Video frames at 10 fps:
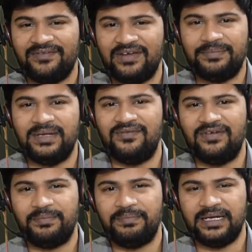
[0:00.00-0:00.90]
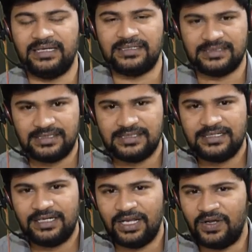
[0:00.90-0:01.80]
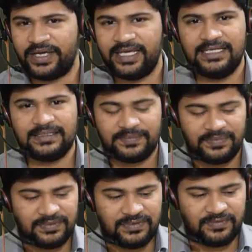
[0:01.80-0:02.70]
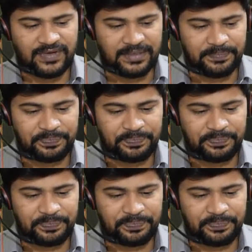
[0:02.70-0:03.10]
web development. Okay, so fine.